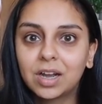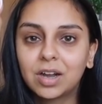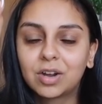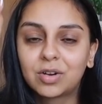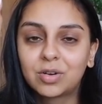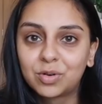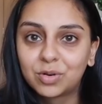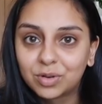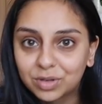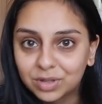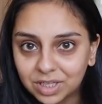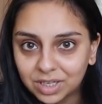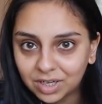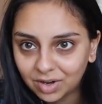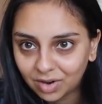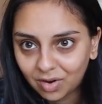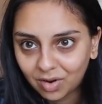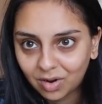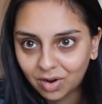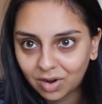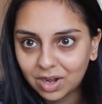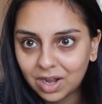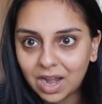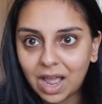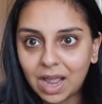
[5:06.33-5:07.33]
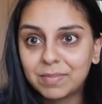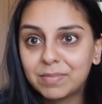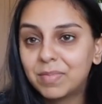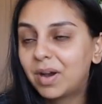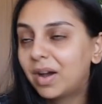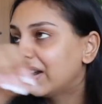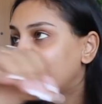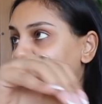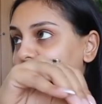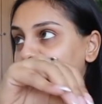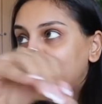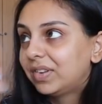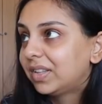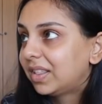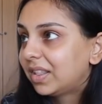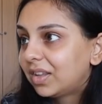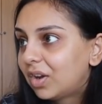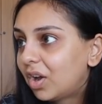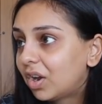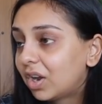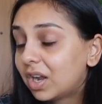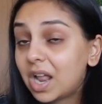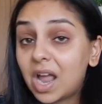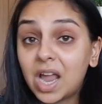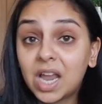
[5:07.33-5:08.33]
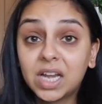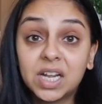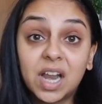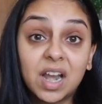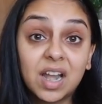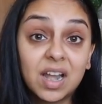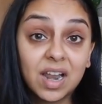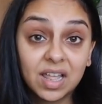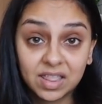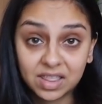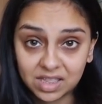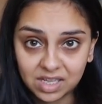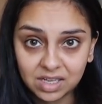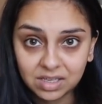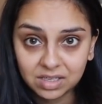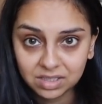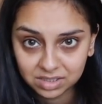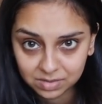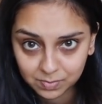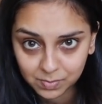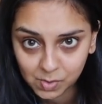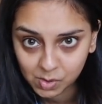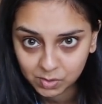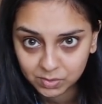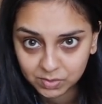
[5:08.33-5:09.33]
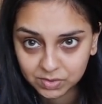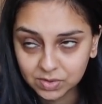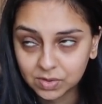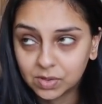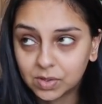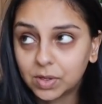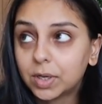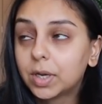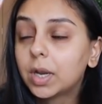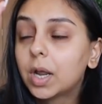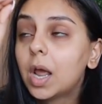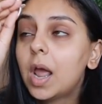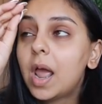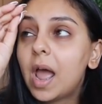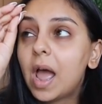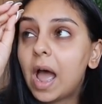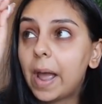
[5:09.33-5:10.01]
A kurti haul. I bought everything online. Nothing is sponsored.